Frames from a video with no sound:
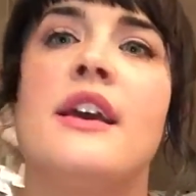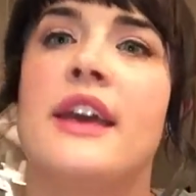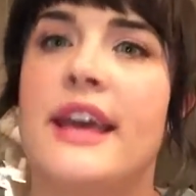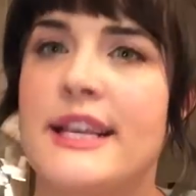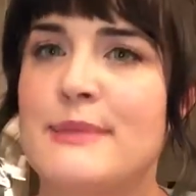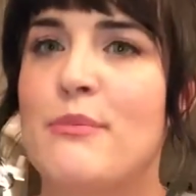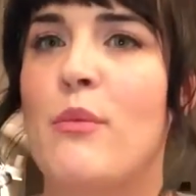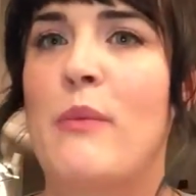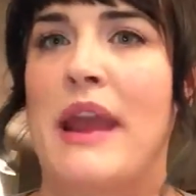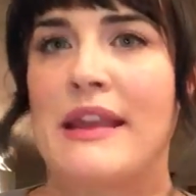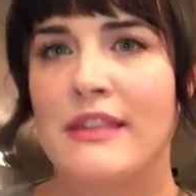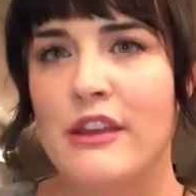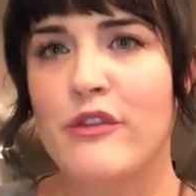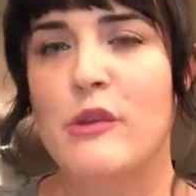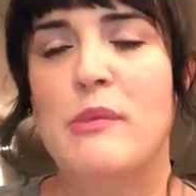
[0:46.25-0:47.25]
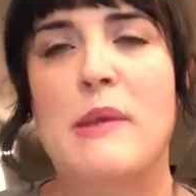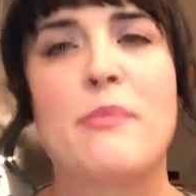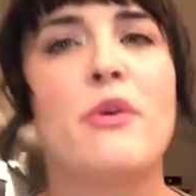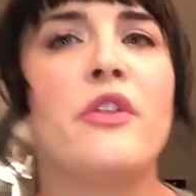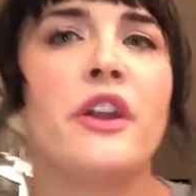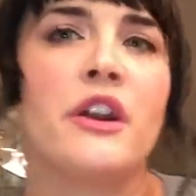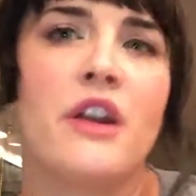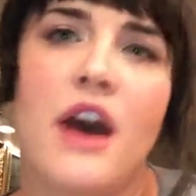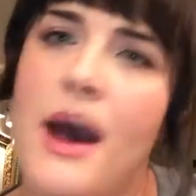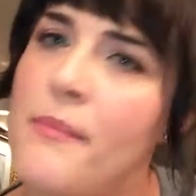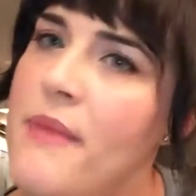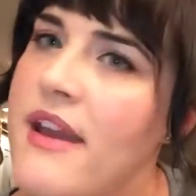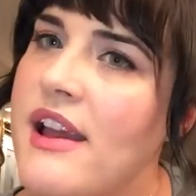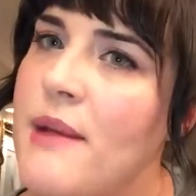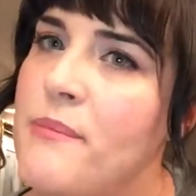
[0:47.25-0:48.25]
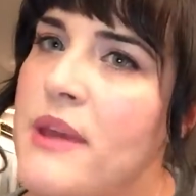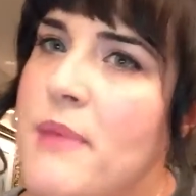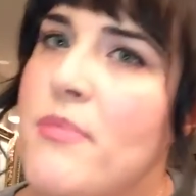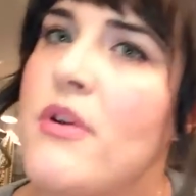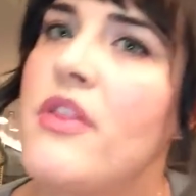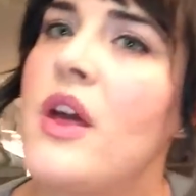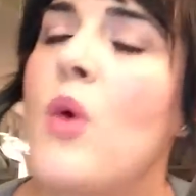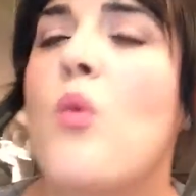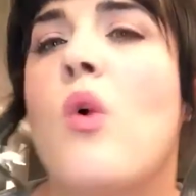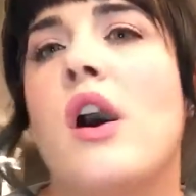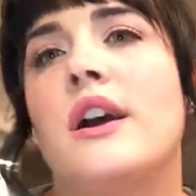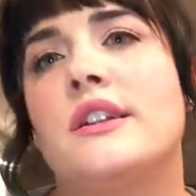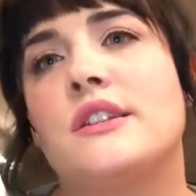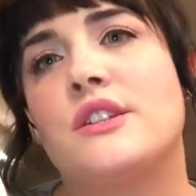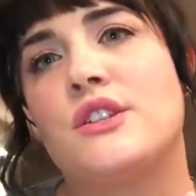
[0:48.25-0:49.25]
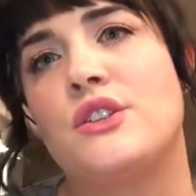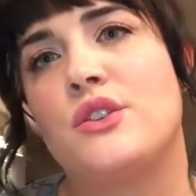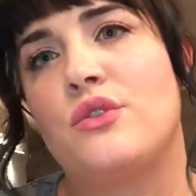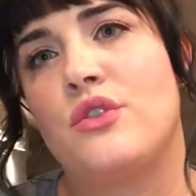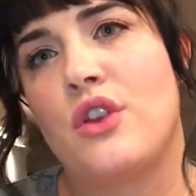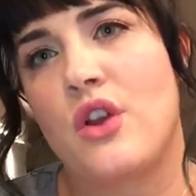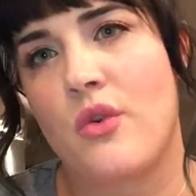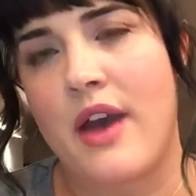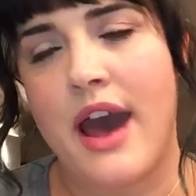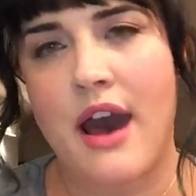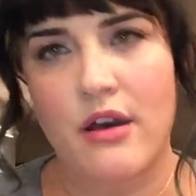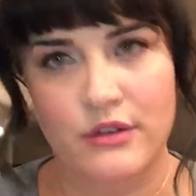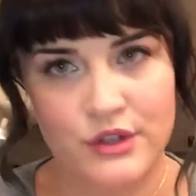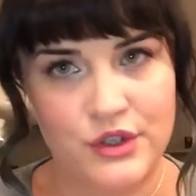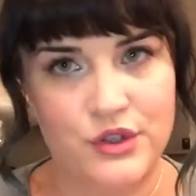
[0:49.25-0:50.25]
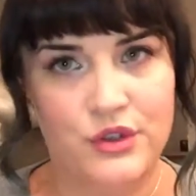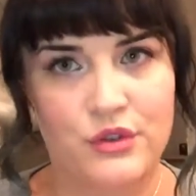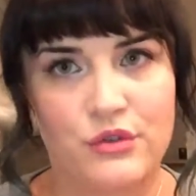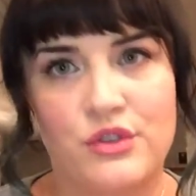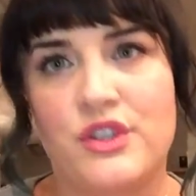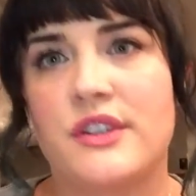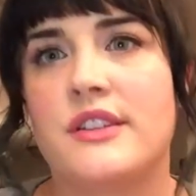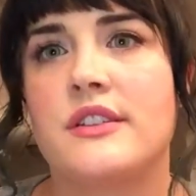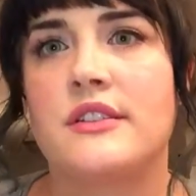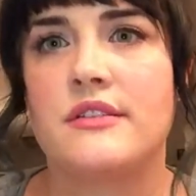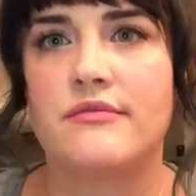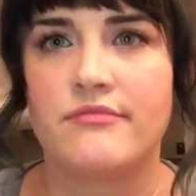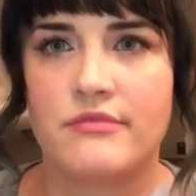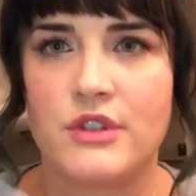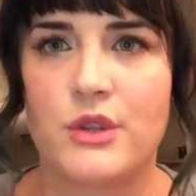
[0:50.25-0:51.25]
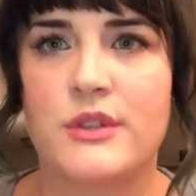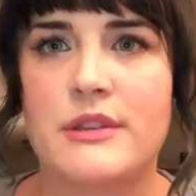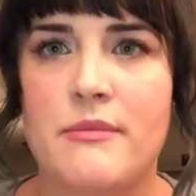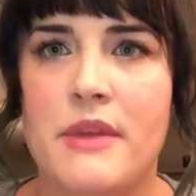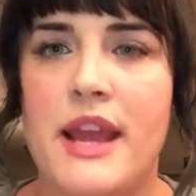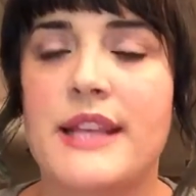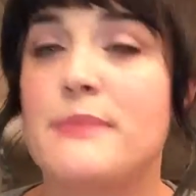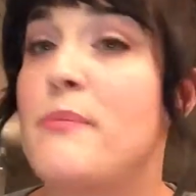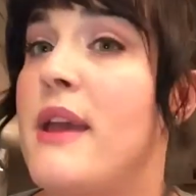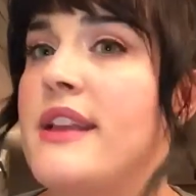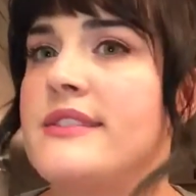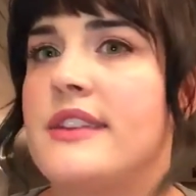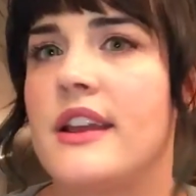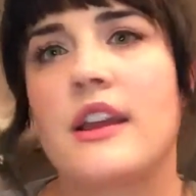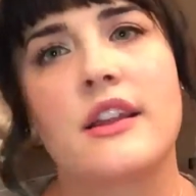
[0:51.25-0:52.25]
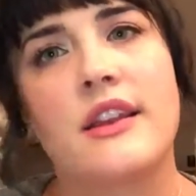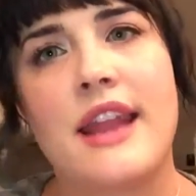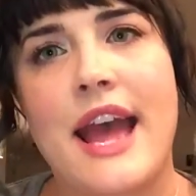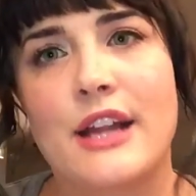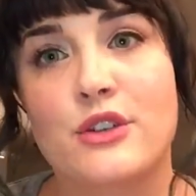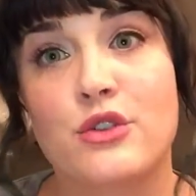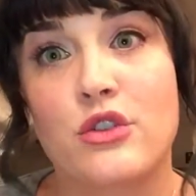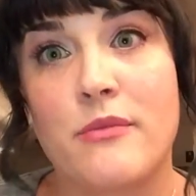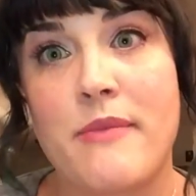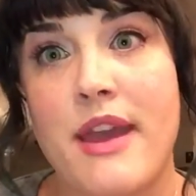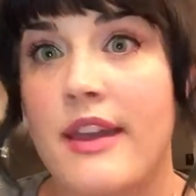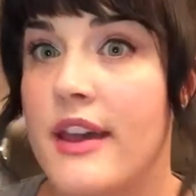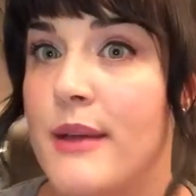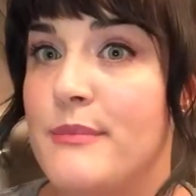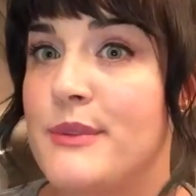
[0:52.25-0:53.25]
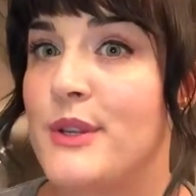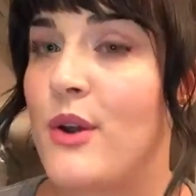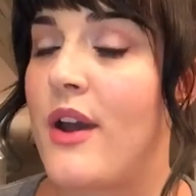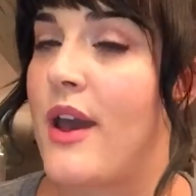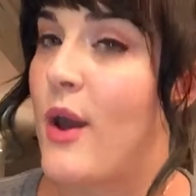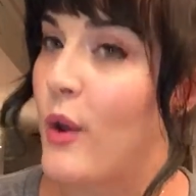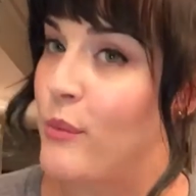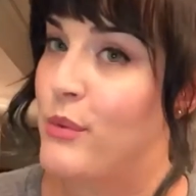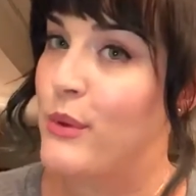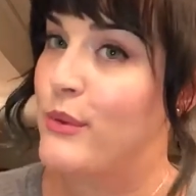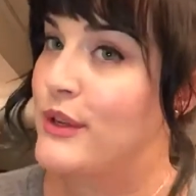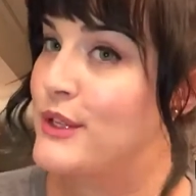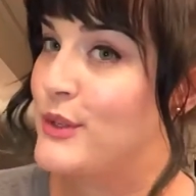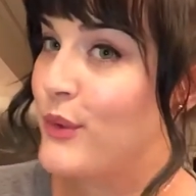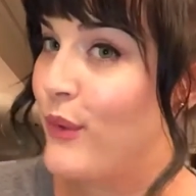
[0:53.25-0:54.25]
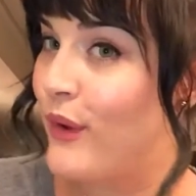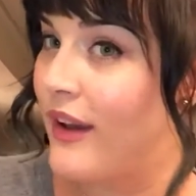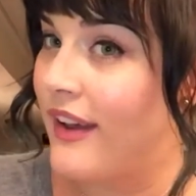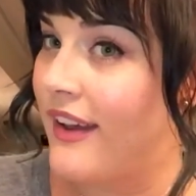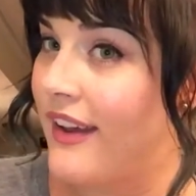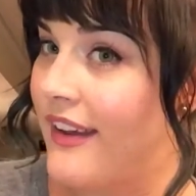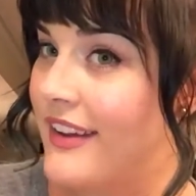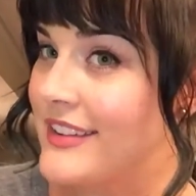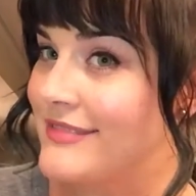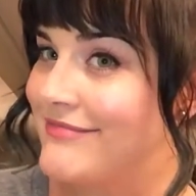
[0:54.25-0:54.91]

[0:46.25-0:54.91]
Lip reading: is mainly for people that are not makeup people that want to know how to just do some nice basic natural makeup. So I hope you enjoy.